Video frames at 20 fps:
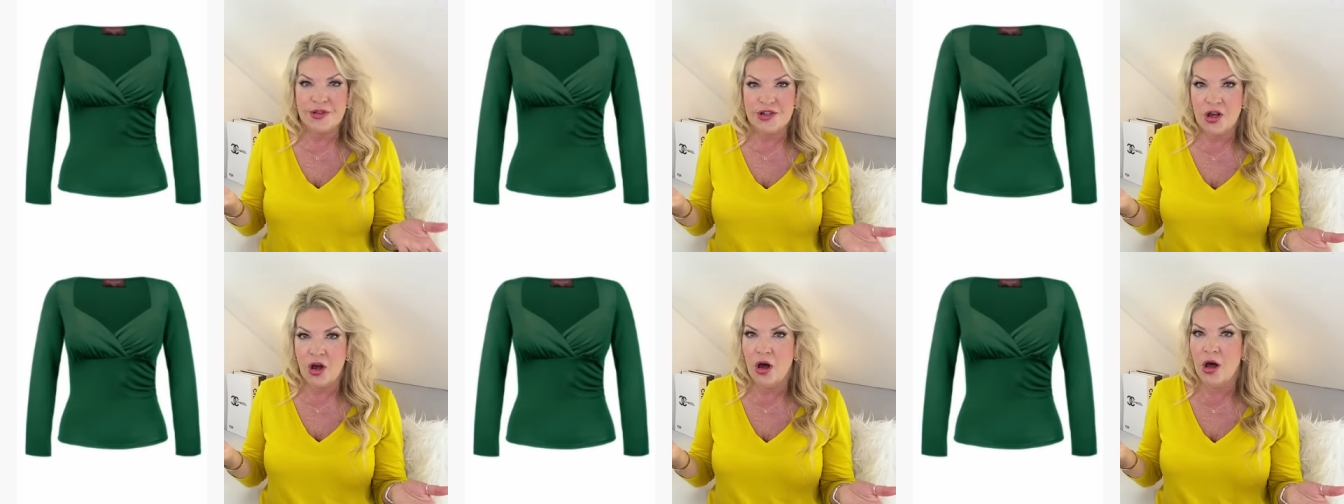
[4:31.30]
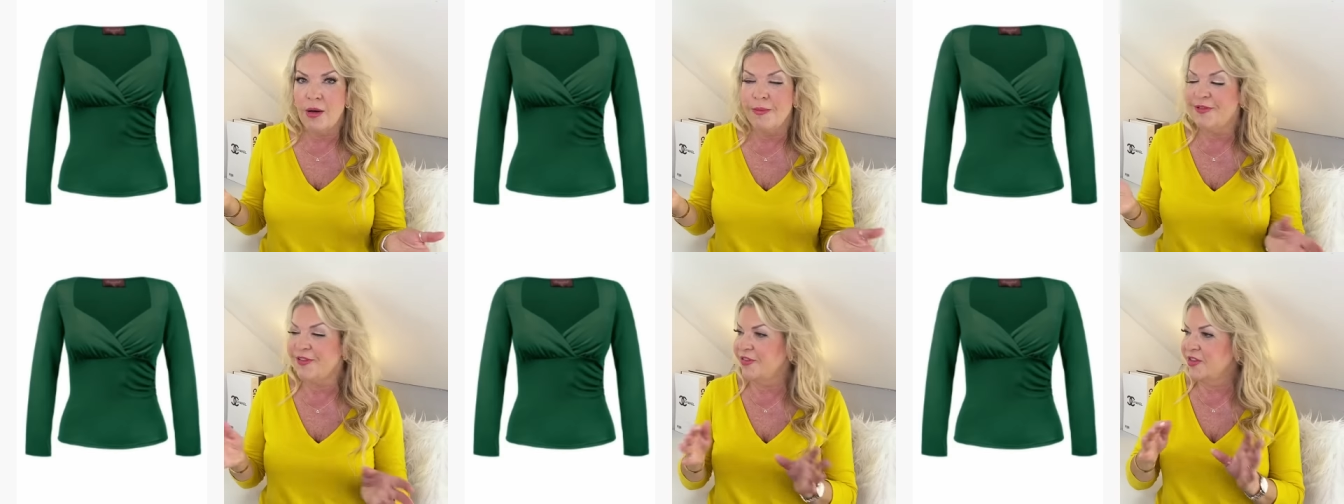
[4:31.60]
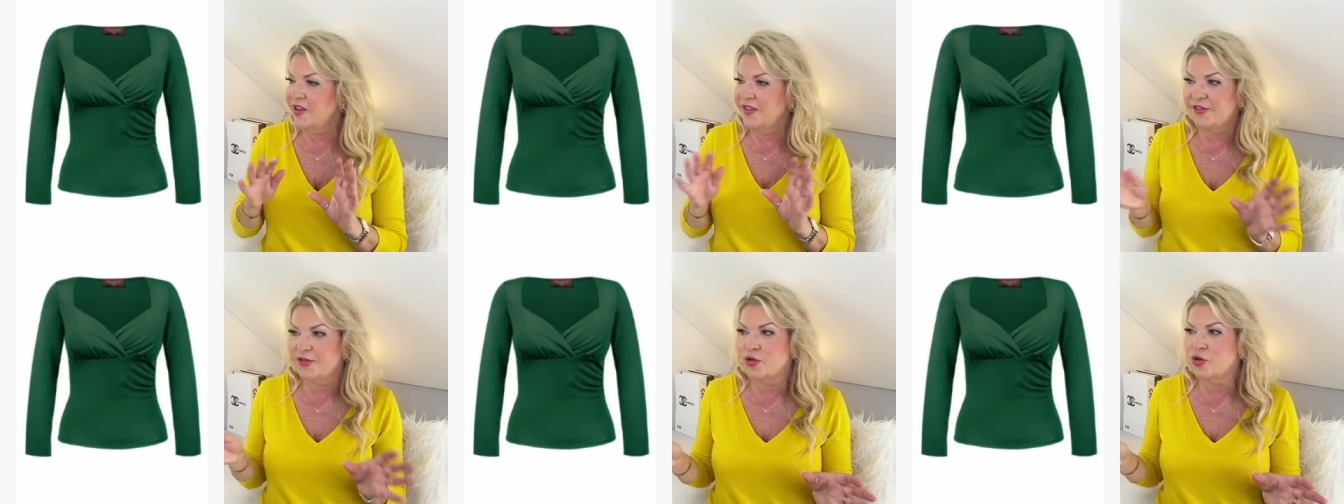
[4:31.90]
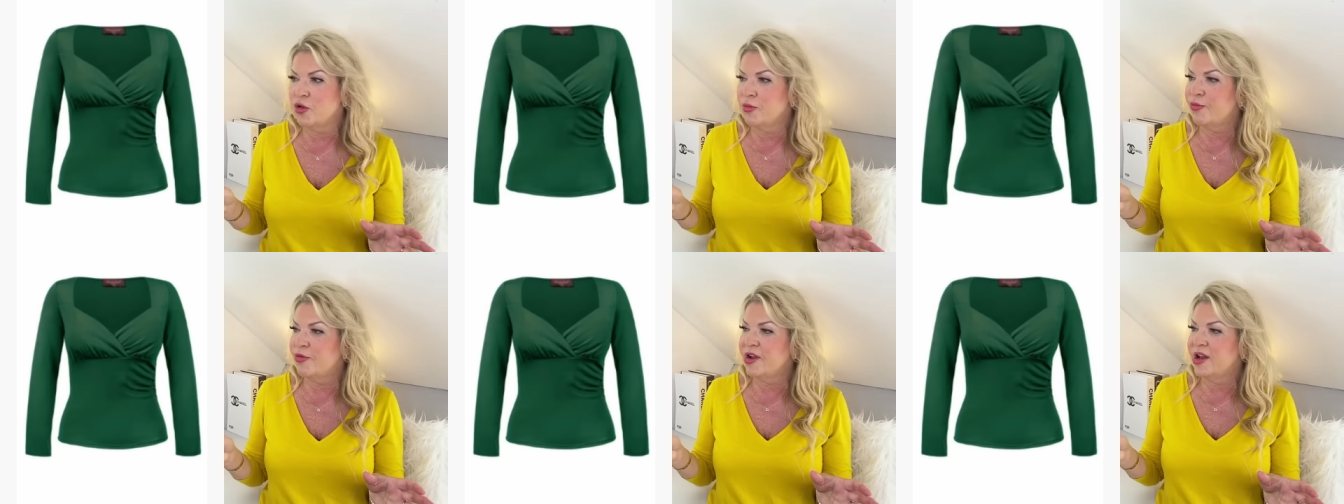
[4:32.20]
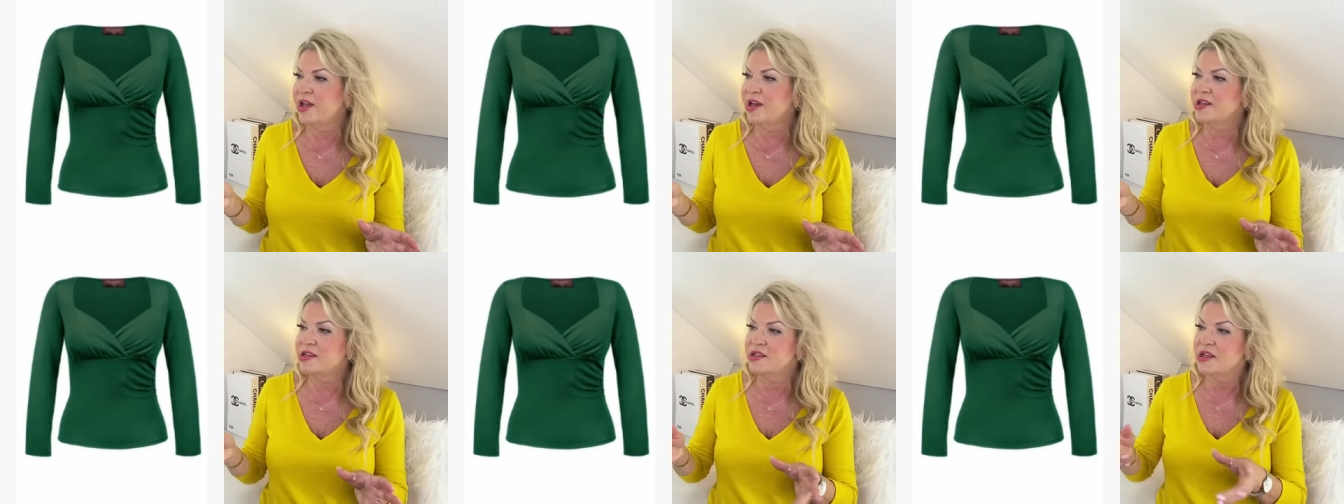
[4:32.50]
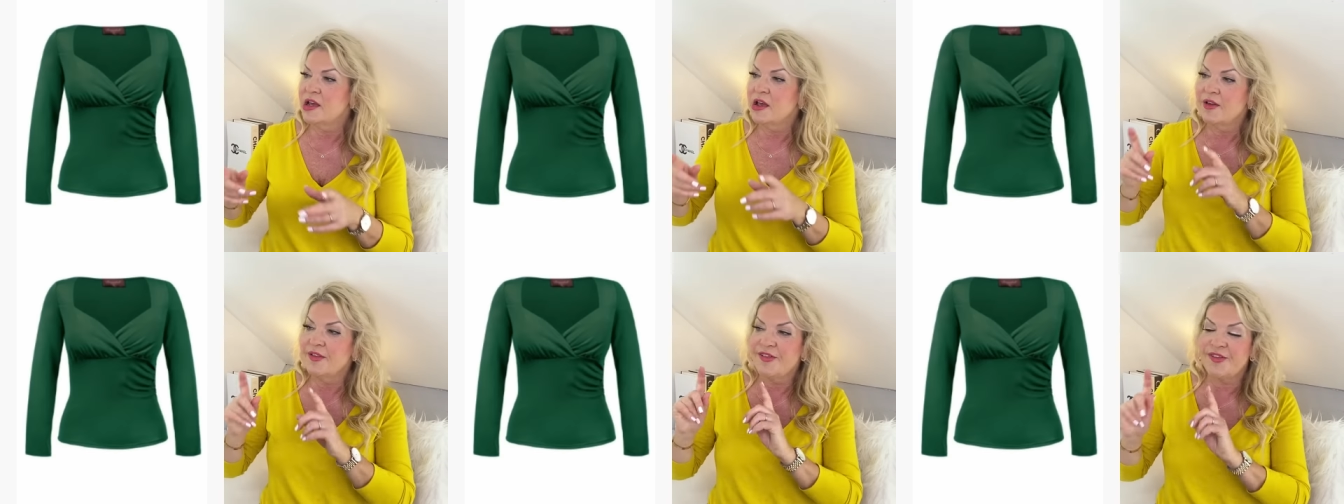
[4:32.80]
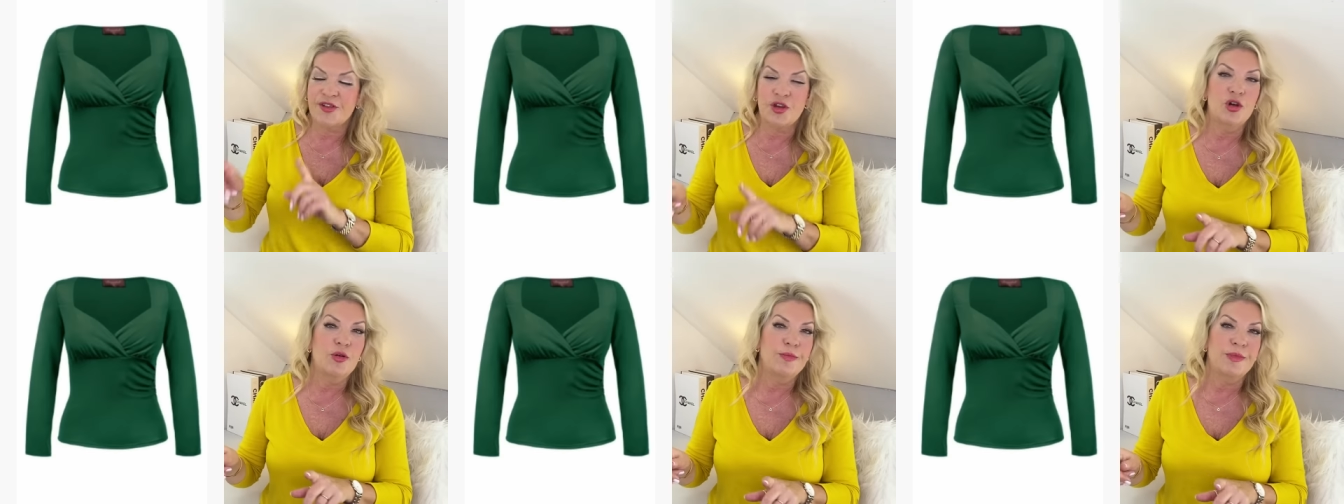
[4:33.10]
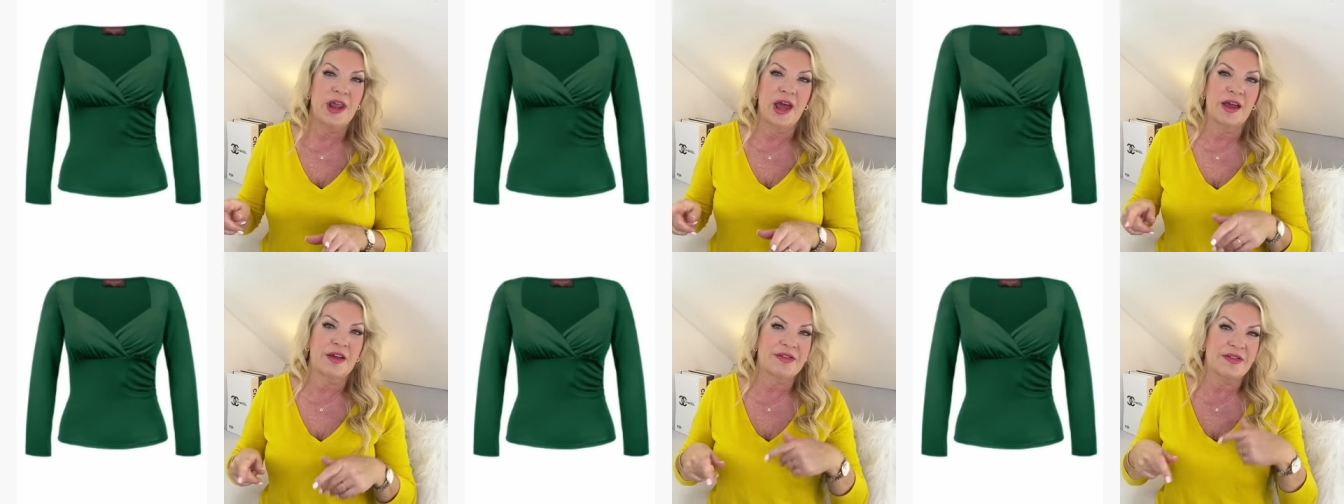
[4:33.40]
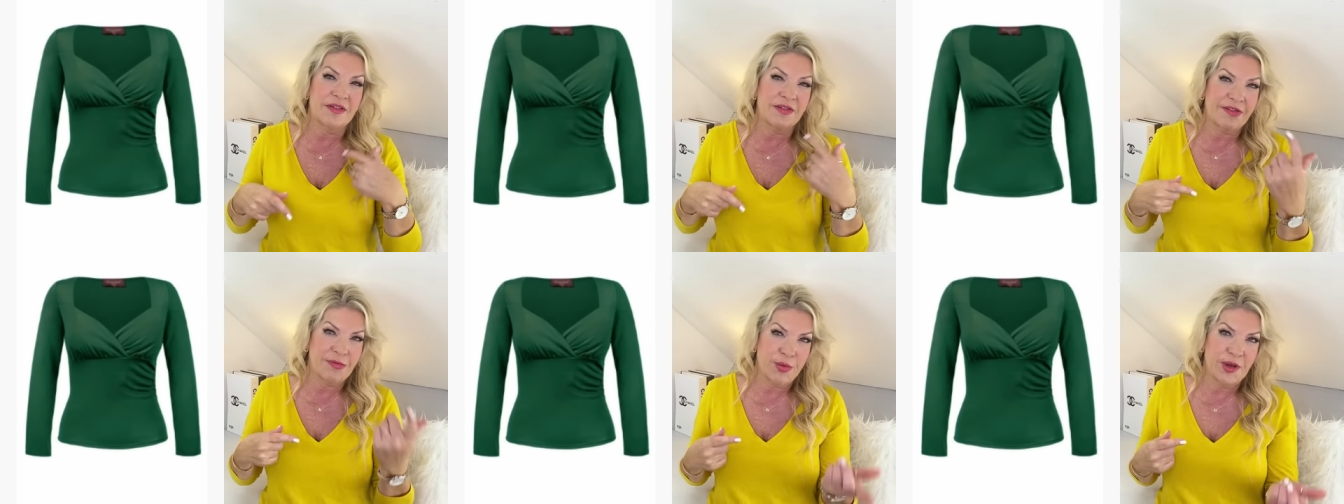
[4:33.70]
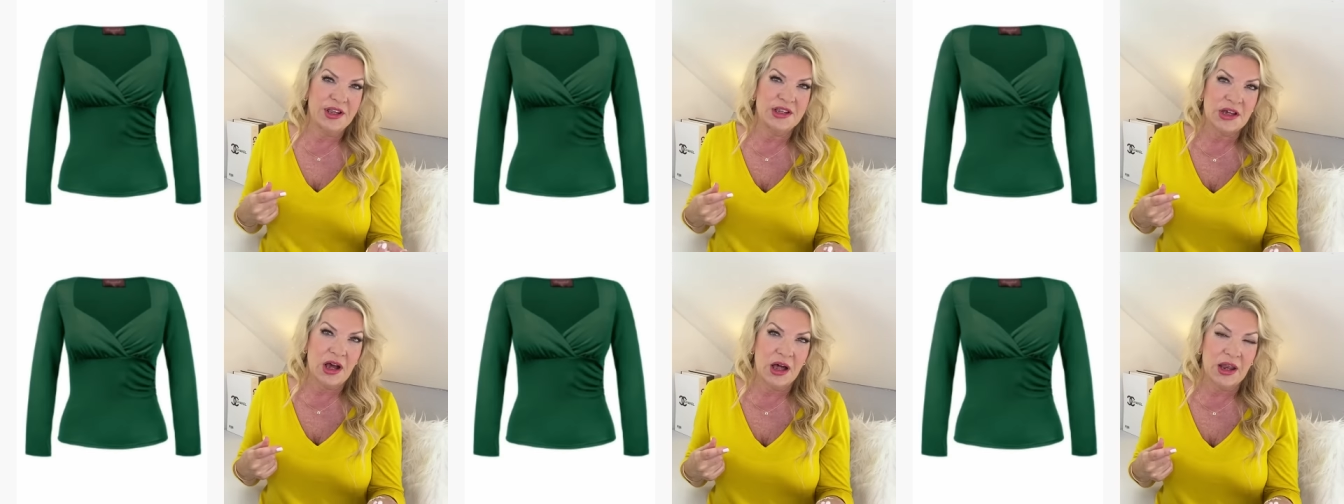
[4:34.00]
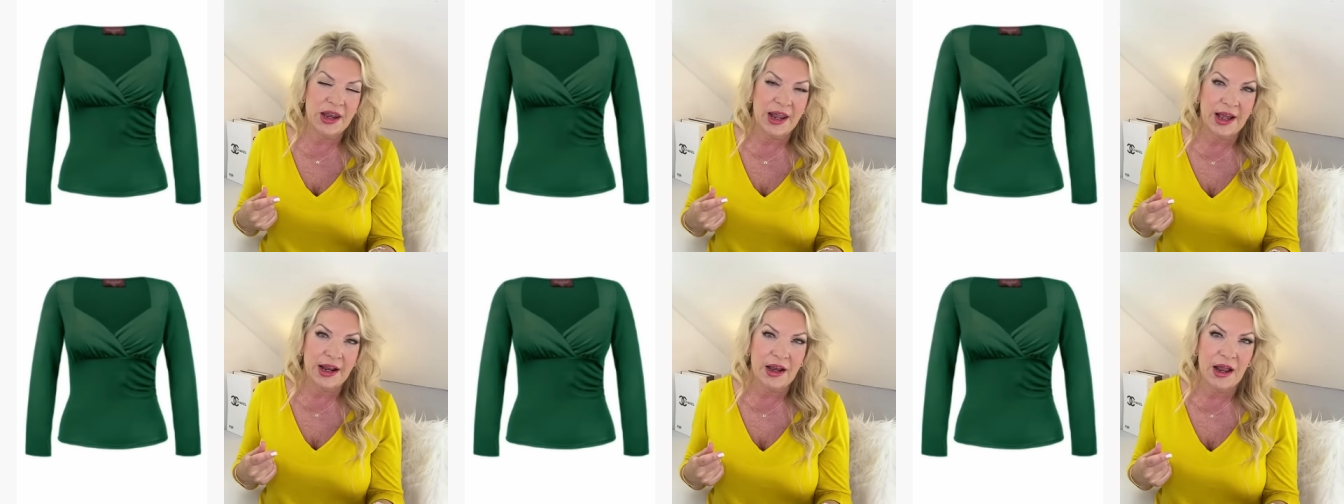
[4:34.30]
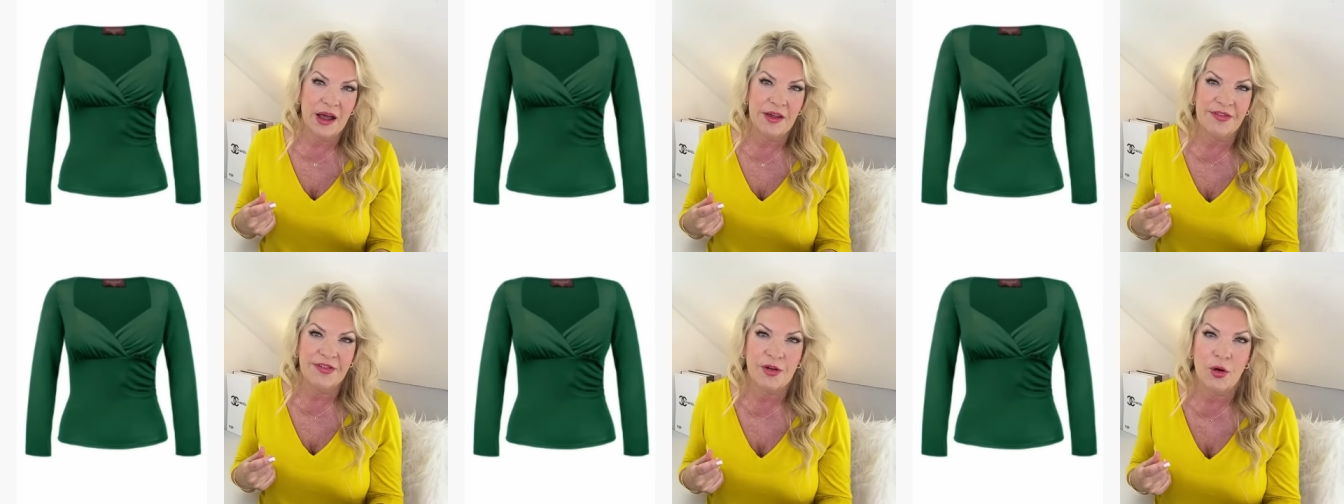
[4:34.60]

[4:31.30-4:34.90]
tops, these are all brilliant. Scoop necks and sweetheart necklines are